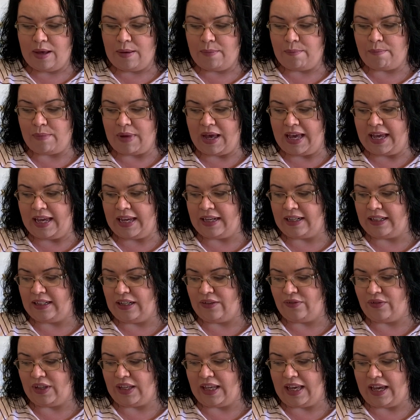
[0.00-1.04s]

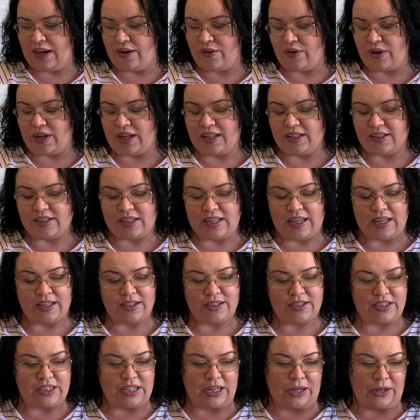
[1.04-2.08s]
living areas.
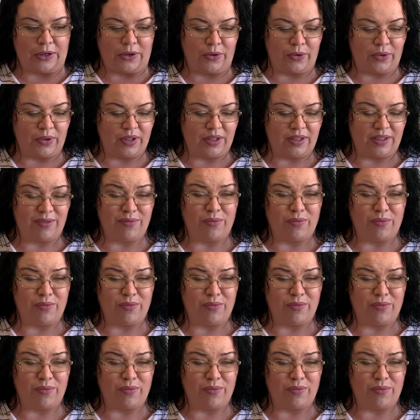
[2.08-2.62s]
So